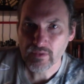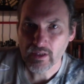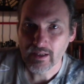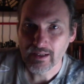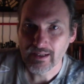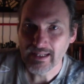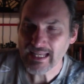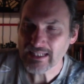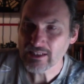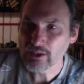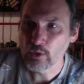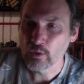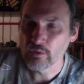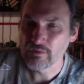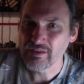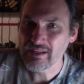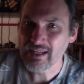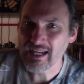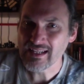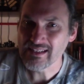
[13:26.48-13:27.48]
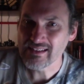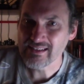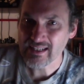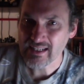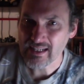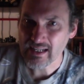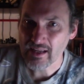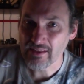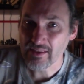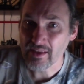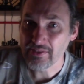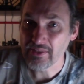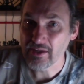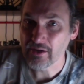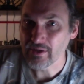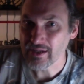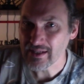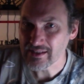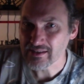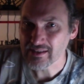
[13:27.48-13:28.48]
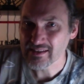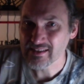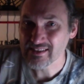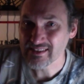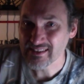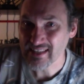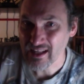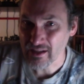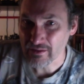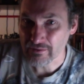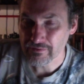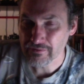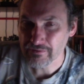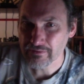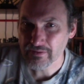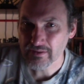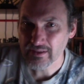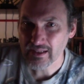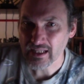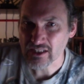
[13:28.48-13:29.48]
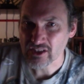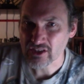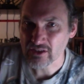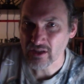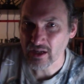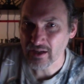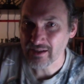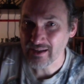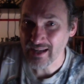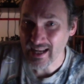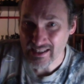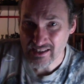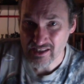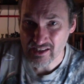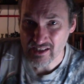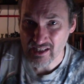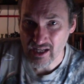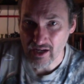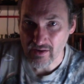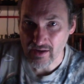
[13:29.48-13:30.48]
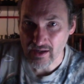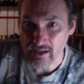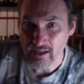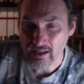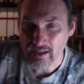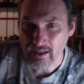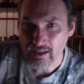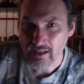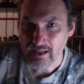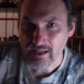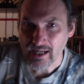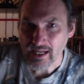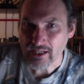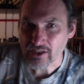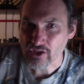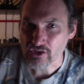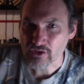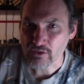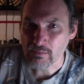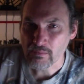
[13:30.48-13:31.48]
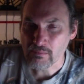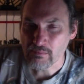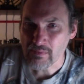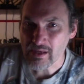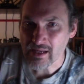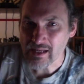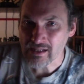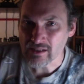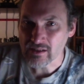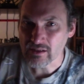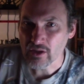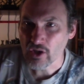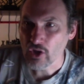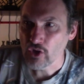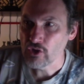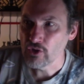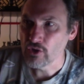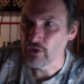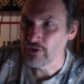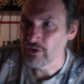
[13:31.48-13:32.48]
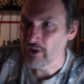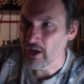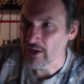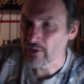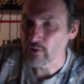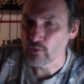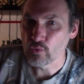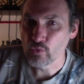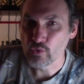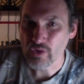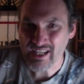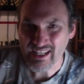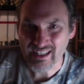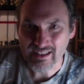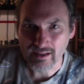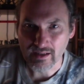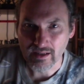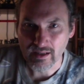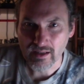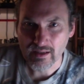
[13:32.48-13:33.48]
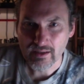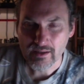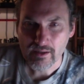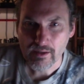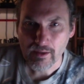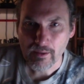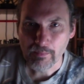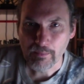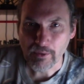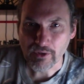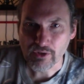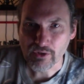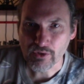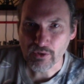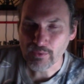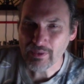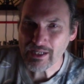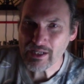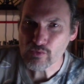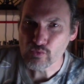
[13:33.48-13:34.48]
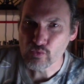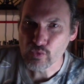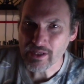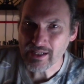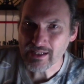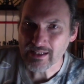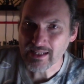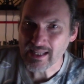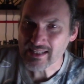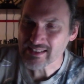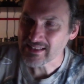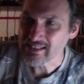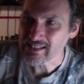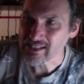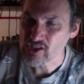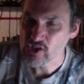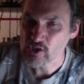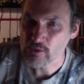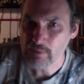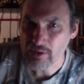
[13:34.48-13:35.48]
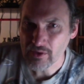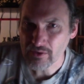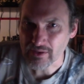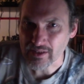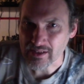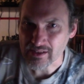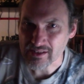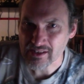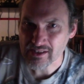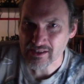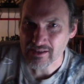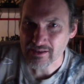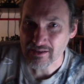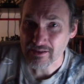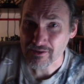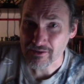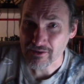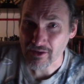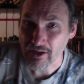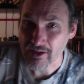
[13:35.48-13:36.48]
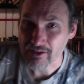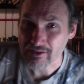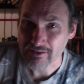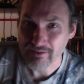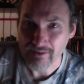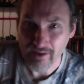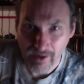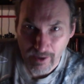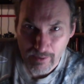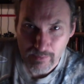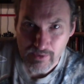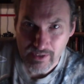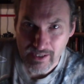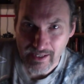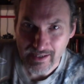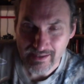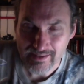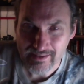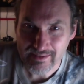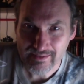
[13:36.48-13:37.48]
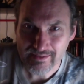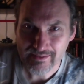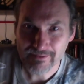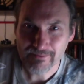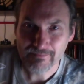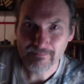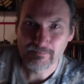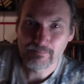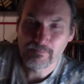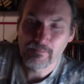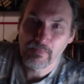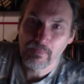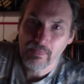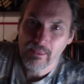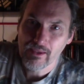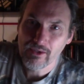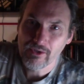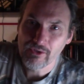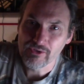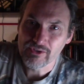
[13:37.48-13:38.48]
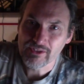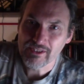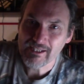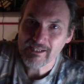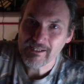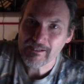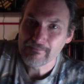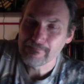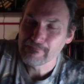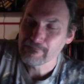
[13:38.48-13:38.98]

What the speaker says: Let go of the idea that there is a self. It's not necessary. It doesn't mean you're not real, but you're only real as an experience, not as an object. You see?